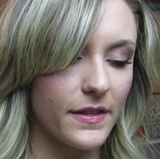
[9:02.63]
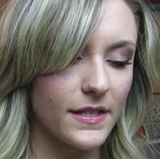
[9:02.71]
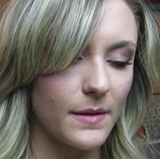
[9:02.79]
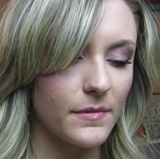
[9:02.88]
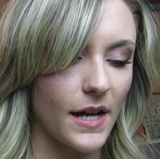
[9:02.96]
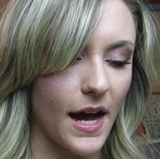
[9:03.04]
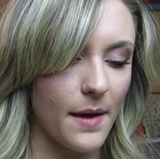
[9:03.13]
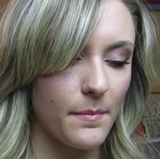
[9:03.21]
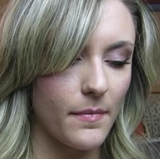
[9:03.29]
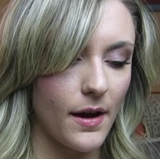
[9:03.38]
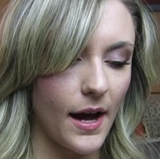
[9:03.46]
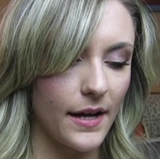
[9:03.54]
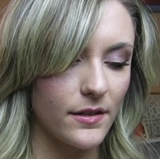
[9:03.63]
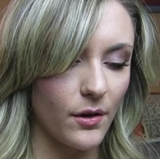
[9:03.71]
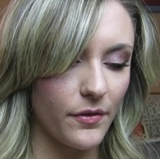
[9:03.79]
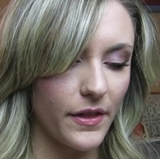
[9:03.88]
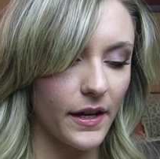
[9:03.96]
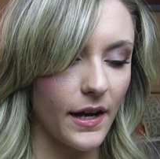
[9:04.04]
the same time, I
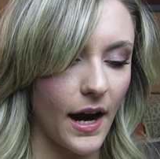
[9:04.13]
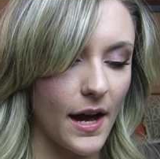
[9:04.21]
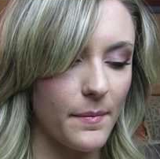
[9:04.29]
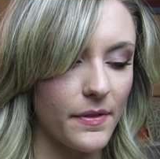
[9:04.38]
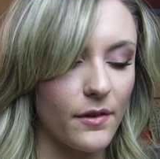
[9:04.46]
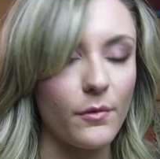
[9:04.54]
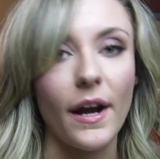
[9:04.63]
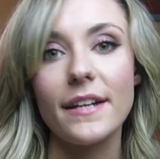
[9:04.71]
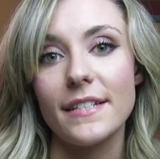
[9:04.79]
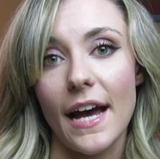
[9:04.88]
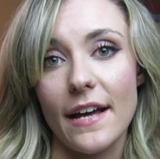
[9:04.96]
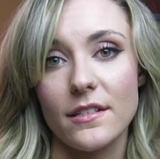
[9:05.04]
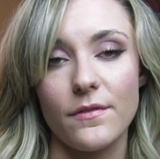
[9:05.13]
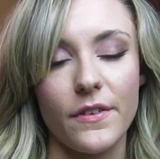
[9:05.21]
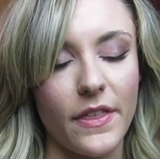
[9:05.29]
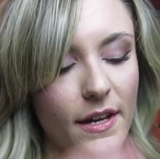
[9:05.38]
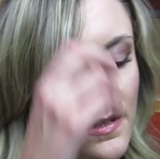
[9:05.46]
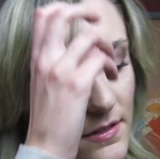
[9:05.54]
don't think I am in the right to ask for
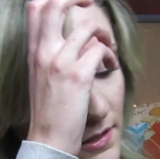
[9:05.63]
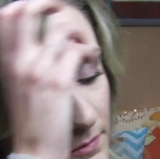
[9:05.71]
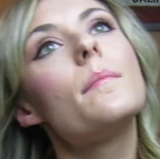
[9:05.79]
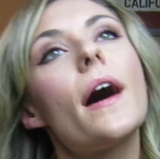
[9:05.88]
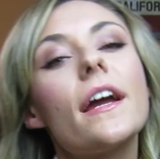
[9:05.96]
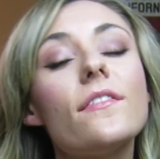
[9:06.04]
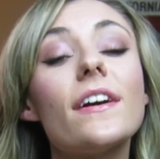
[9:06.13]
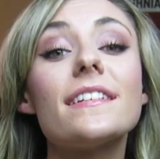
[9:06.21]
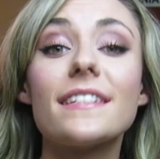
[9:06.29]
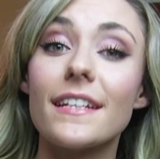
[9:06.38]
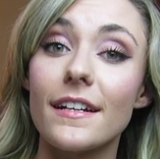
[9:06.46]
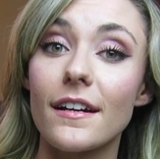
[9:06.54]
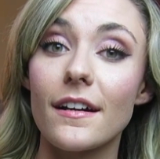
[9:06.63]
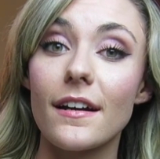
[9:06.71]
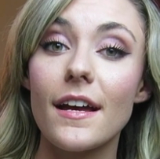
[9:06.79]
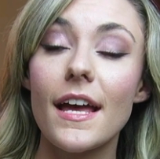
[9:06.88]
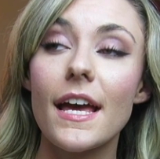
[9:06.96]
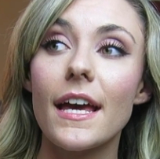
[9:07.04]
things. My advice
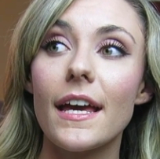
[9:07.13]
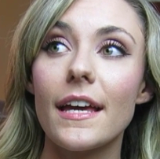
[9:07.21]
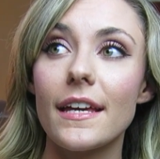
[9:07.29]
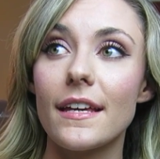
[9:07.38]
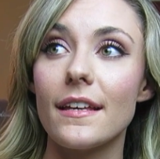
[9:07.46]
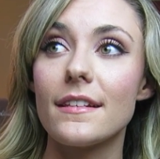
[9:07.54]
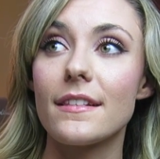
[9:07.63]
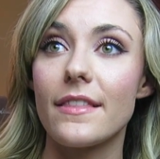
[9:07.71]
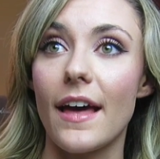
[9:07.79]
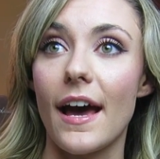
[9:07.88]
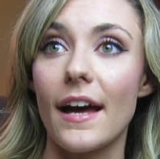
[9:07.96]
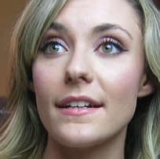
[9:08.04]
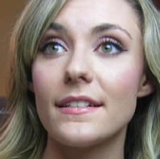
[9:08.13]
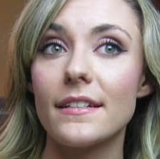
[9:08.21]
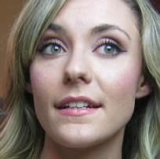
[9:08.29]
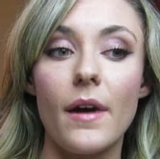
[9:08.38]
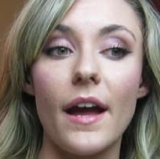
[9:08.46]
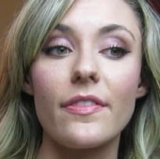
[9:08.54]
here is that
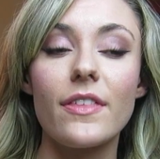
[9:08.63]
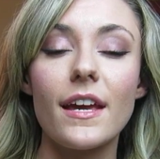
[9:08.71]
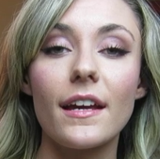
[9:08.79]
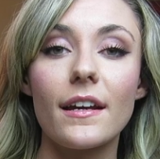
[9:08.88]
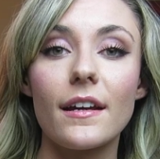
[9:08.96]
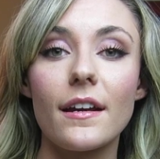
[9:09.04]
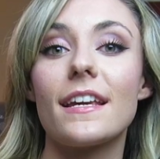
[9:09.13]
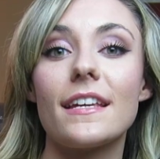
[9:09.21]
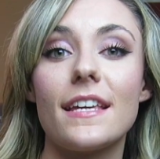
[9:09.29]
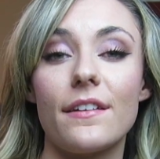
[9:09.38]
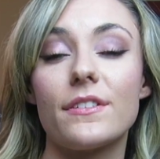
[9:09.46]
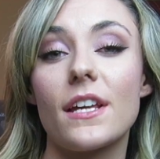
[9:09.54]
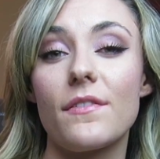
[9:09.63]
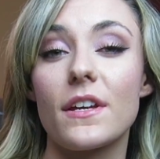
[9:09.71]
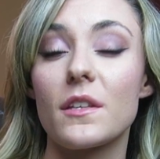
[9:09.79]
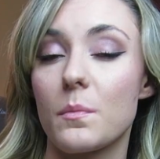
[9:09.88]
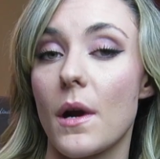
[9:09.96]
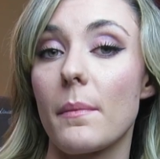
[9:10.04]
I think gift
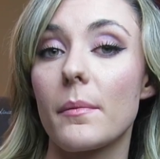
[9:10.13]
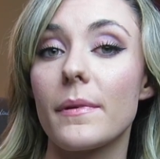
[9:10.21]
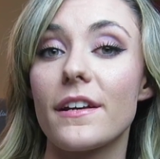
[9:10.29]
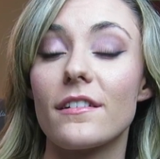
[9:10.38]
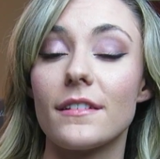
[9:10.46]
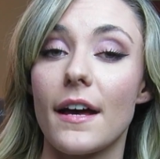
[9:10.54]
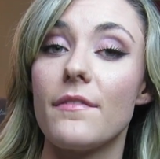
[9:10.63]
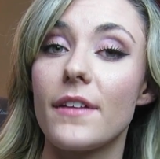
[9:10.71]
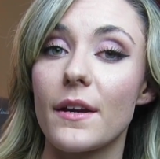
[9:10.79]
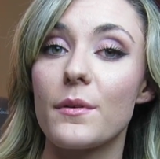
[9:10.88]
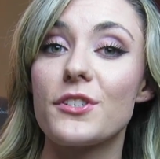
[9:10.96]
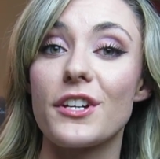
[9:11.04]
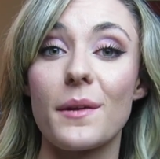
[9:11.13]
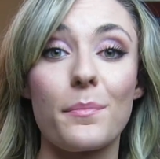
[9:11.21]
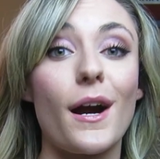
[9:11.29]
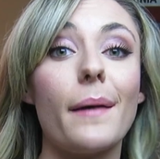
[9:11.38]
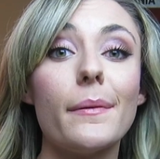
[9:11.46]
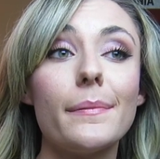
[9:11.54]
giving is probably your love language, and
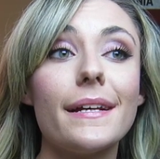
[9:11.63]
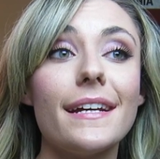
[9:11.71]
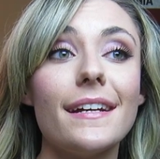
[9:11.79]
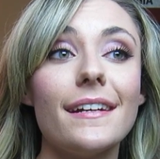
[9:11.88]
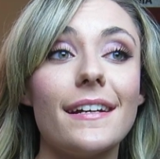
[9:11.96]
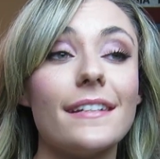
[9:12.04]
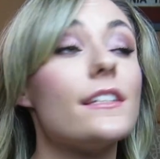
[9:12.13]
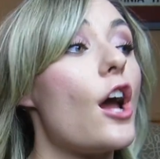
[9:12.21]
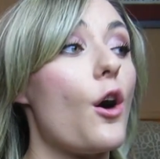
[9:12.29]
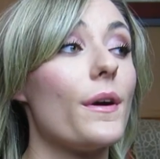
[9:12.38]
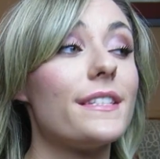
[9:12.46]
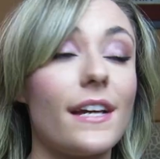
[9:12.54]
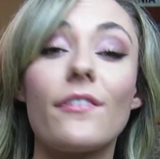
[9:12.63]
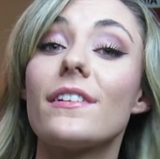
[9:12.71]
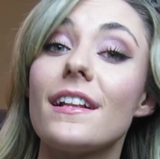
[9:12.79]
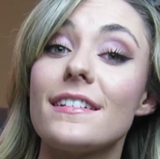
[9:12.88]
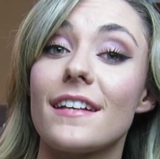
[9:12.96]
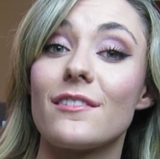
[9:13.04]
it
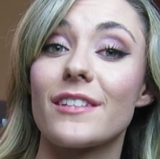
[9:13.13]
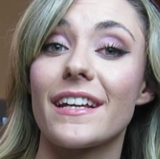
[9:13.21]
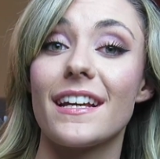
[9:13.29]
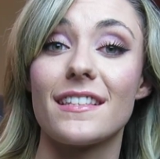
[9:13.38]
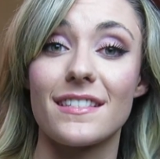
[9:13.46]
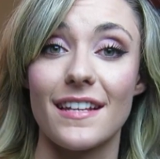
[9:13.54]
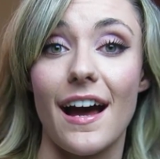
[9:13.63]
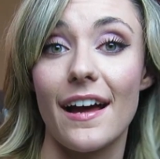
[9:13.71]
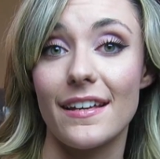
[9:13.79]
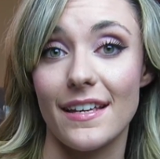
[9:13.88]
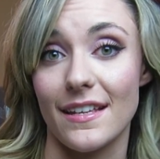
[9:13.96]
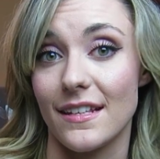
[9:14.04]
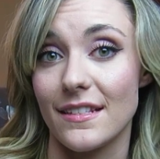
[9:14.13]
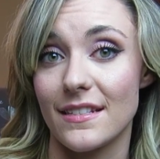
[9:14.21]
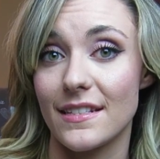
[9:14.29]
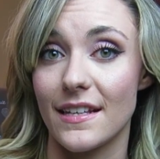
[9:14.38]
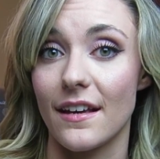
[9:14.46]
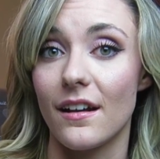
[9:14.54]
definitely sounds like it's not his
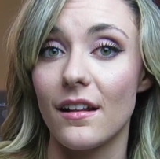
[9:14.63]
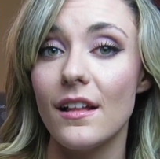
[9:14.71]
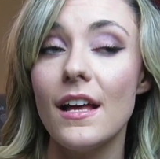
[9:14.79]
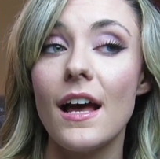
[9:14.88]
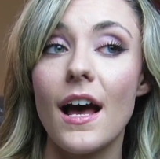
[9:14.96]
skill.